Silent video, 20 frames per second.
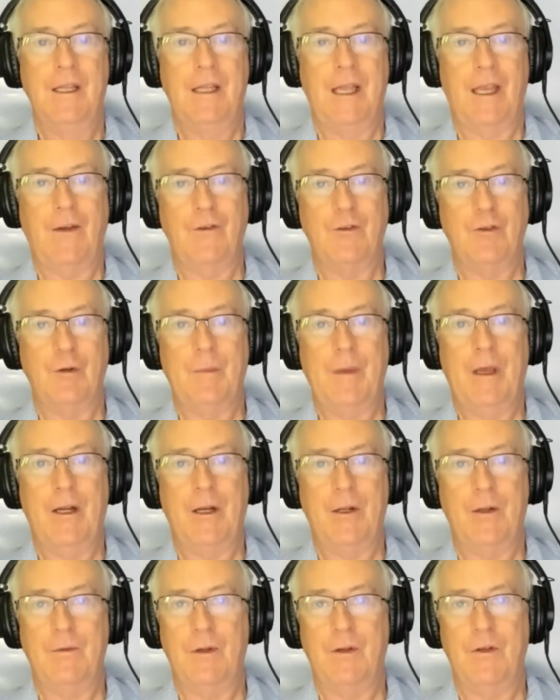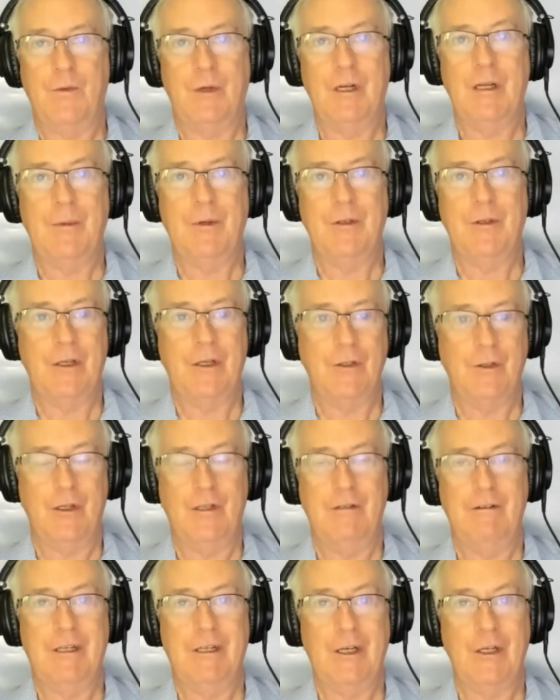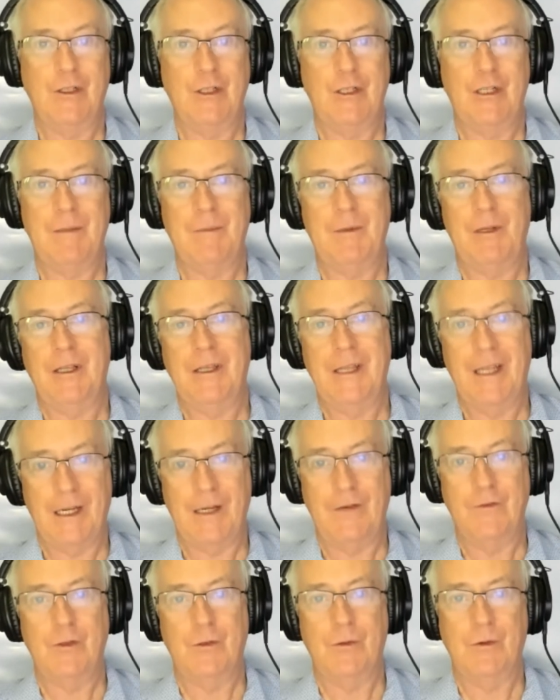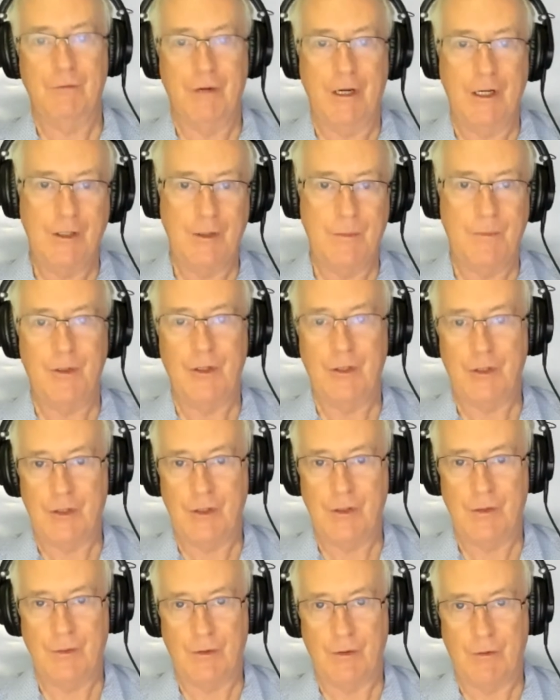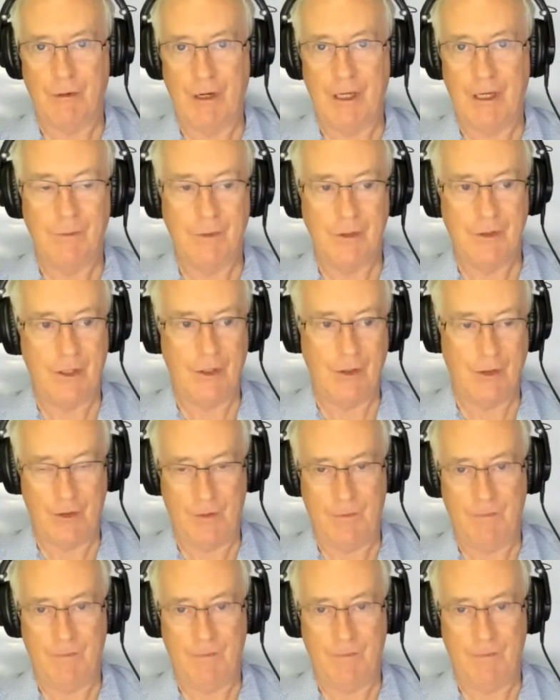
That gives you about a, a twenty percent turnaround in G D P, and that gives you a Great Depression or a Great Recession